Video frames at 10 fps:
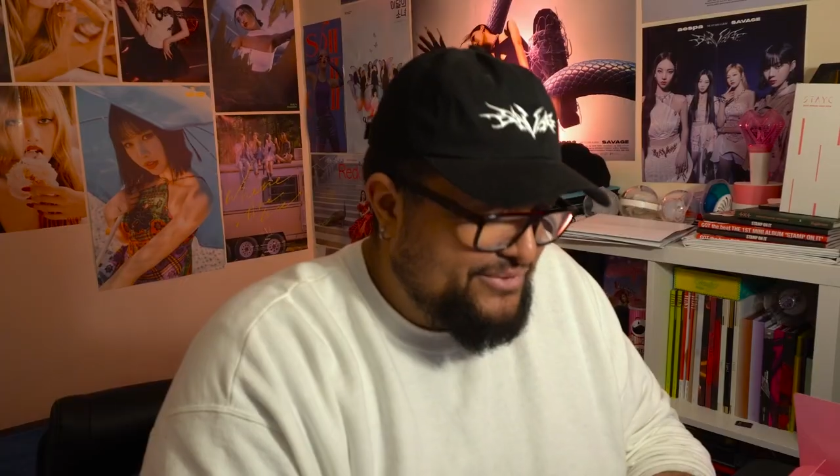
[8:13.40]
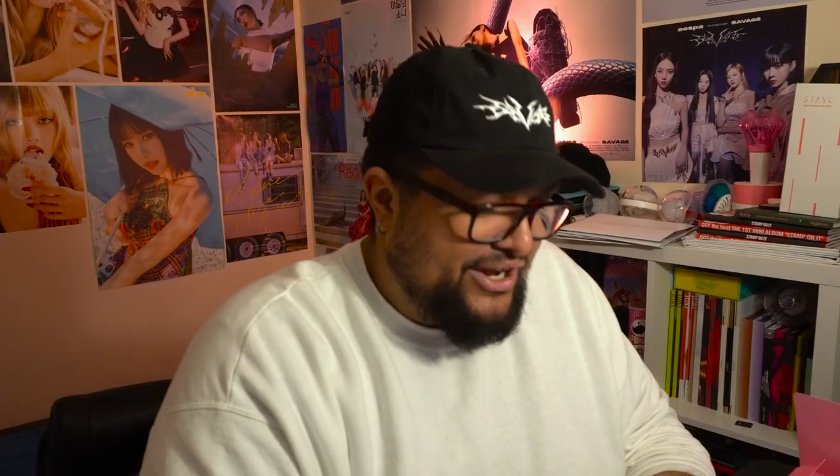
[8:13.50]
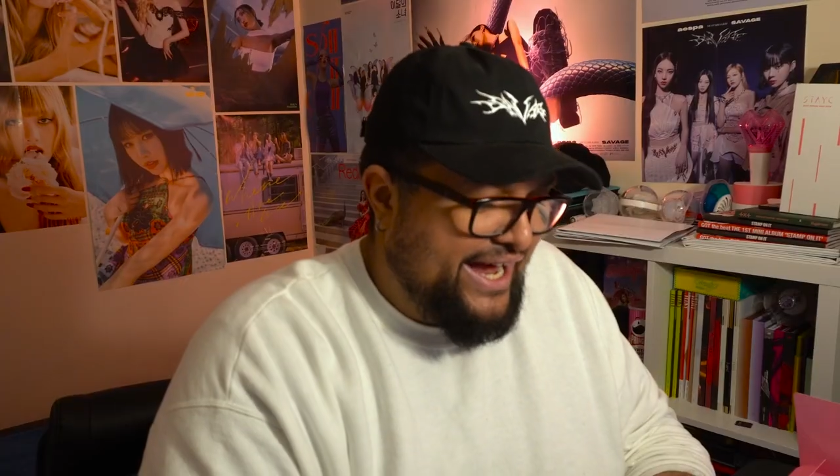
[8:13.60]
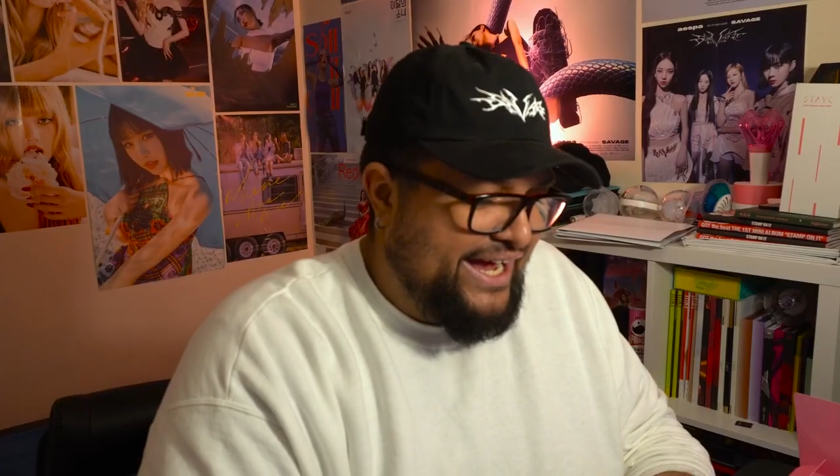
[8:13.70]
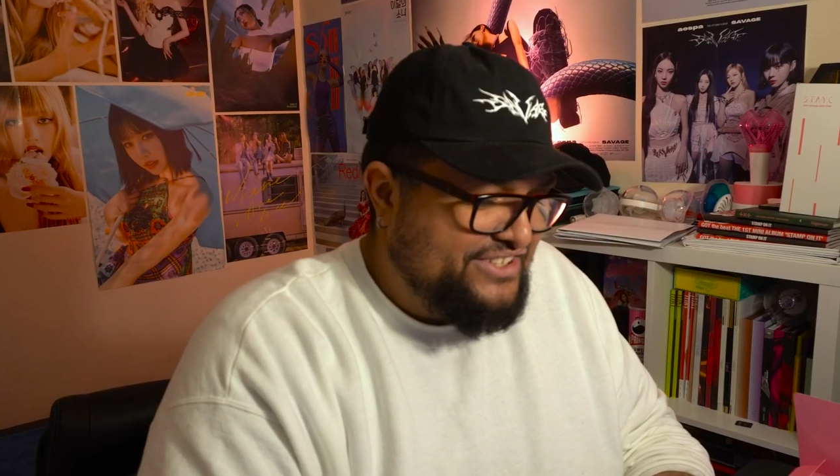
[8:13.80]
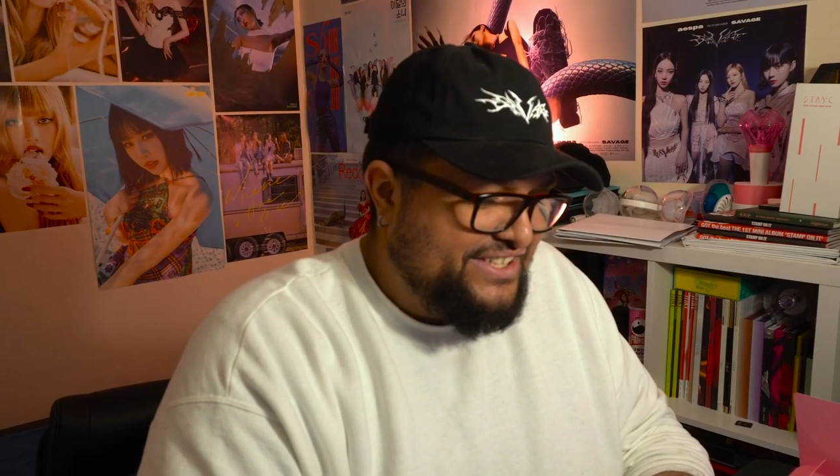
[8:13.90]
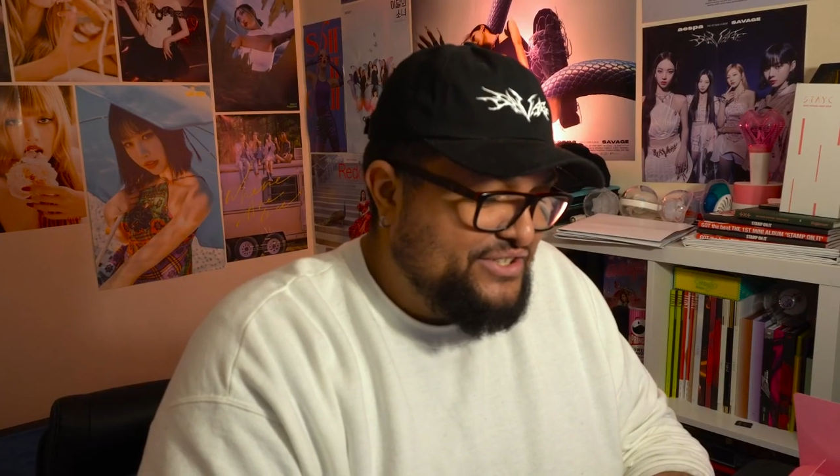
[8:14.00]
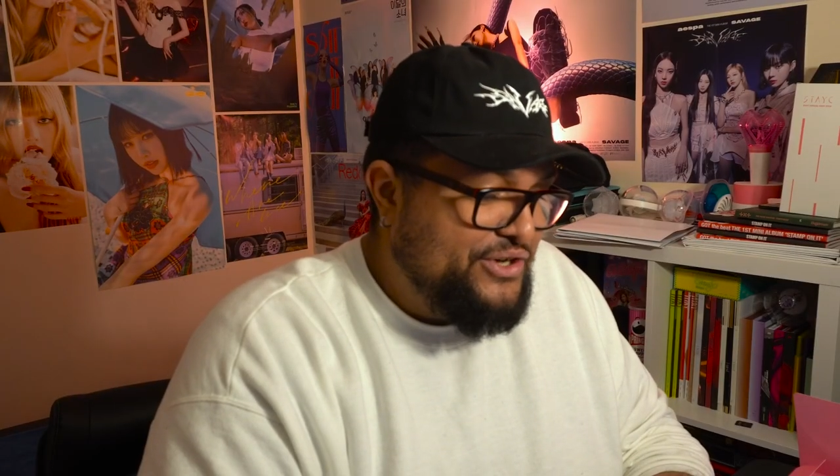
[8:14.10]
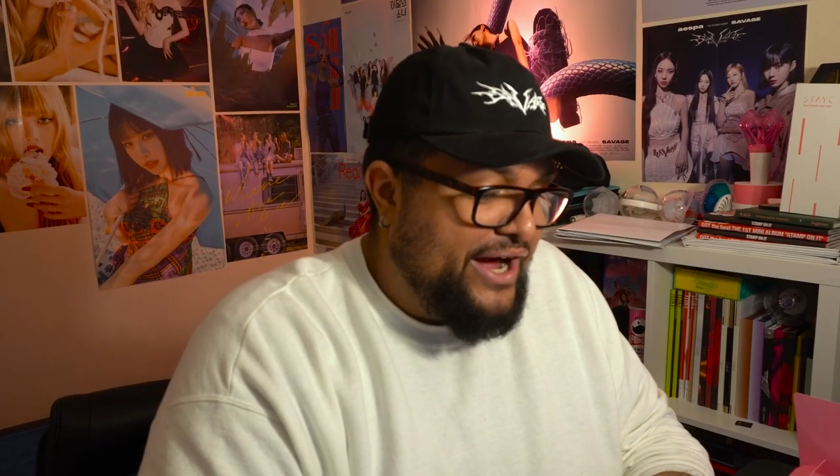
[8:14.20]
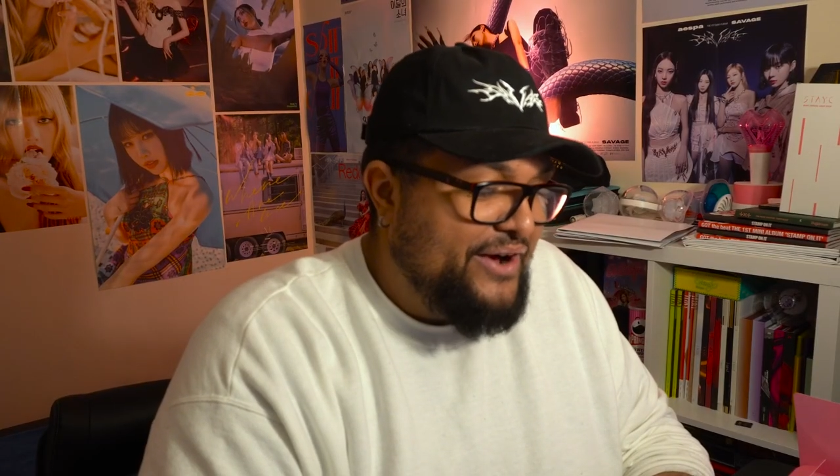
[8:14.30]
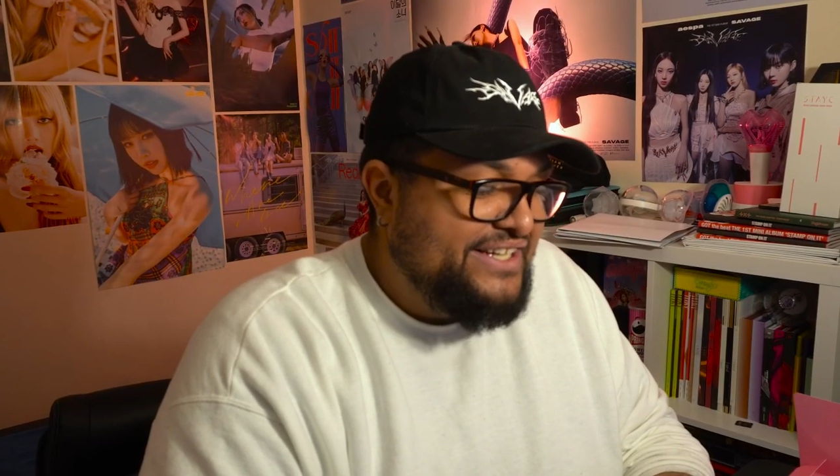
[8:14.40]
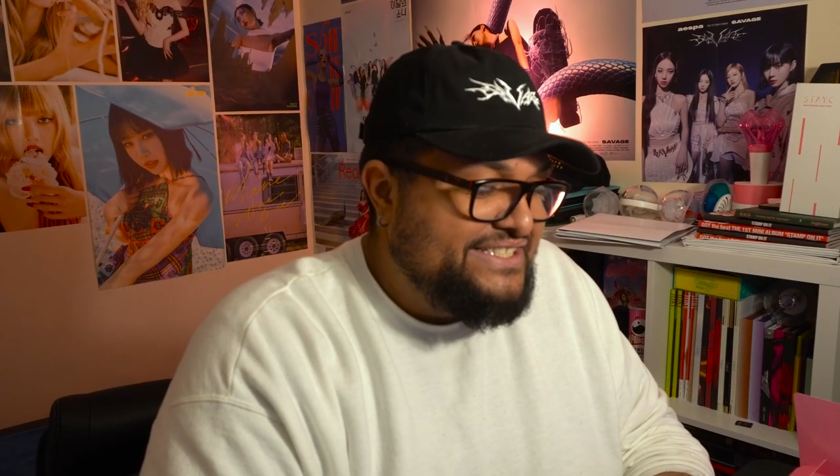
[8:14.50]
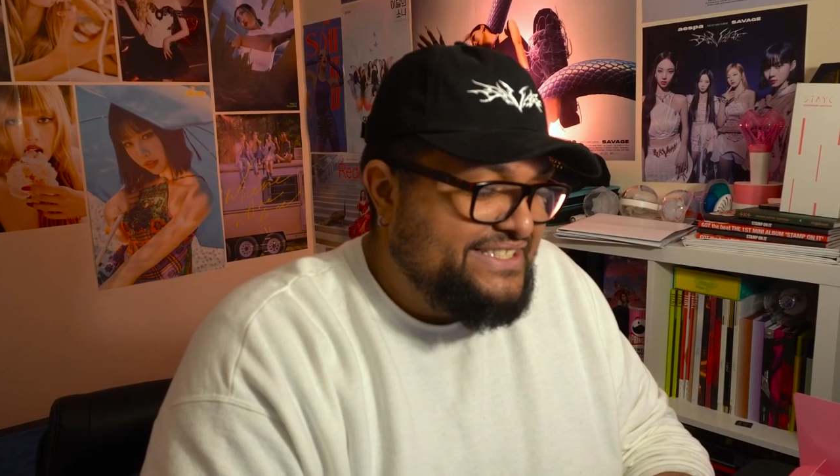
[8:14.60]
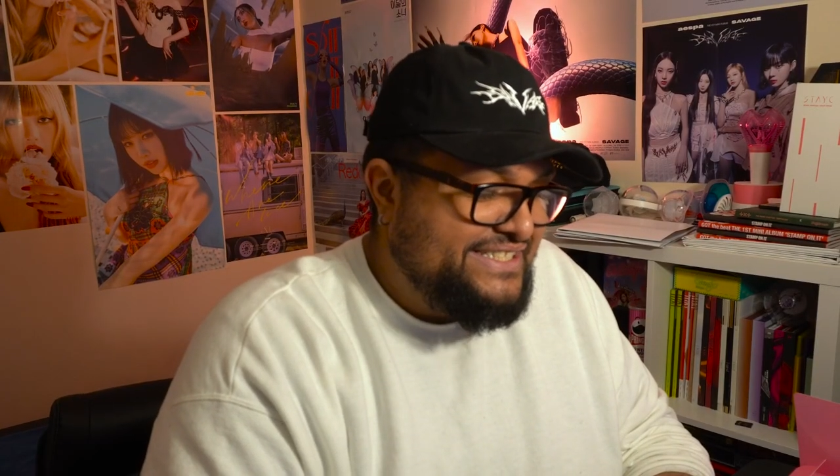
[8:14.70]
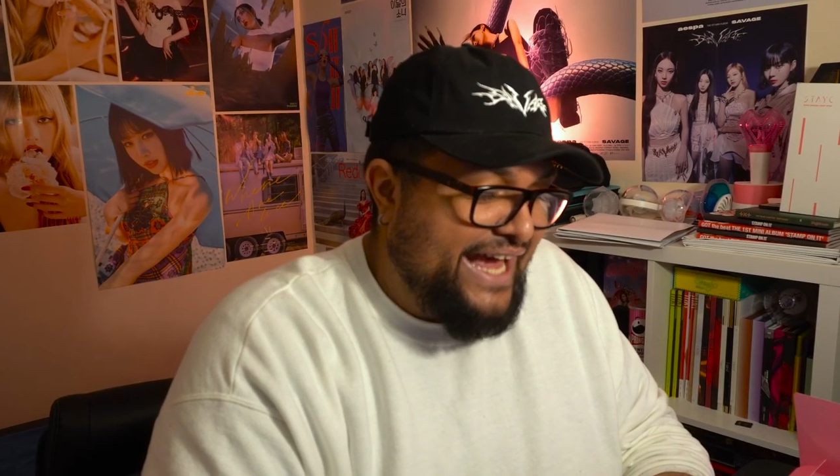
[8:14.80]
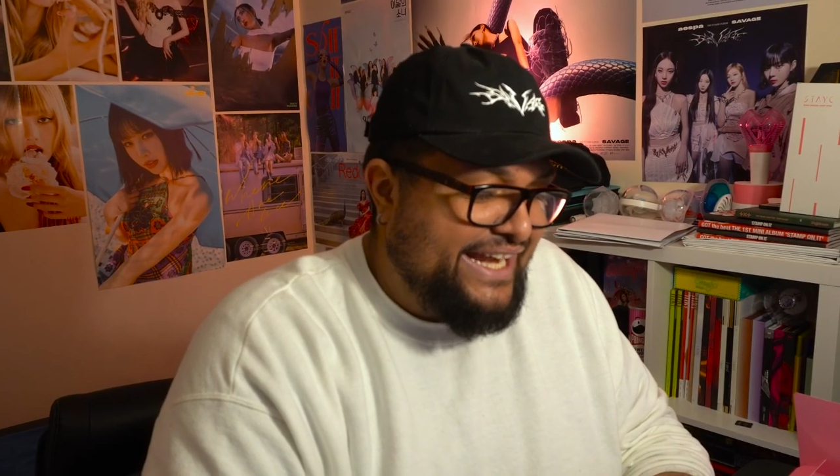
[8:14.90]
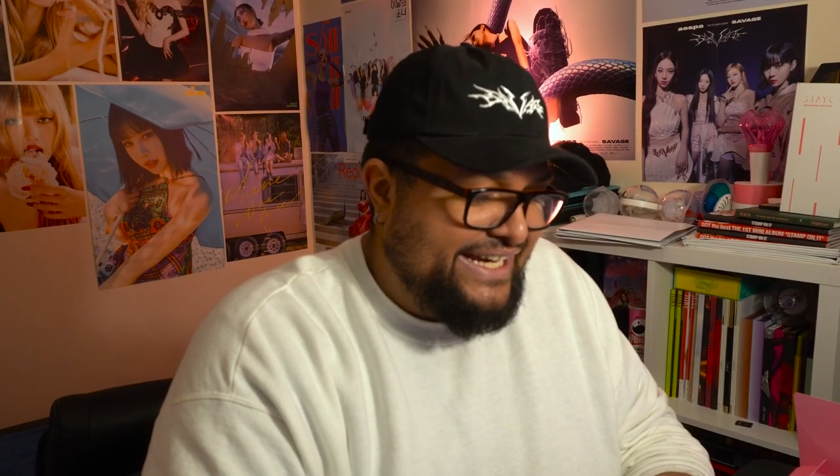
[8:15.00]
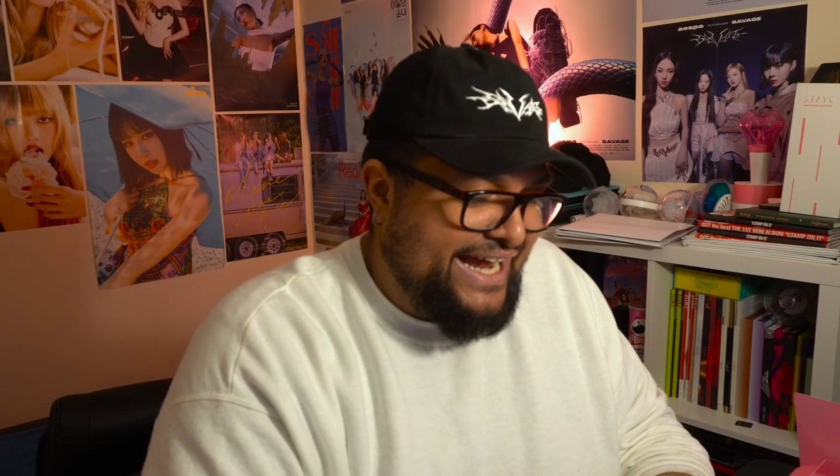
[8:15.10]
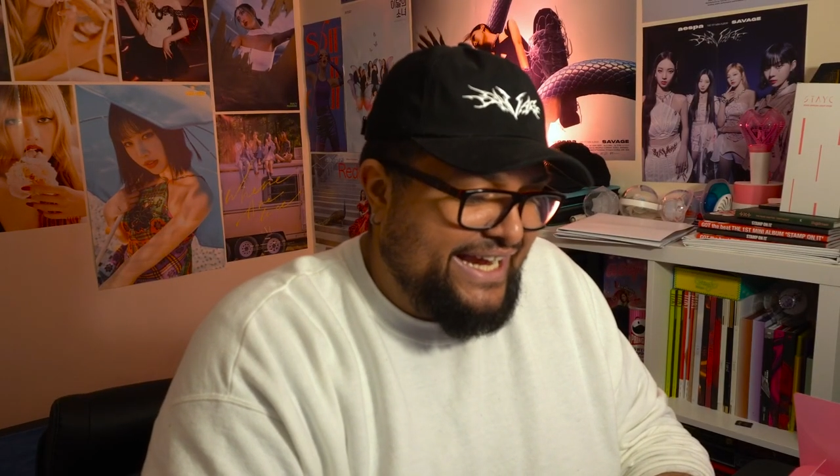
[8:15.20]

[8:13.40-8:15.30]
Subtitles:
Bro, I don't think you know how ecstatic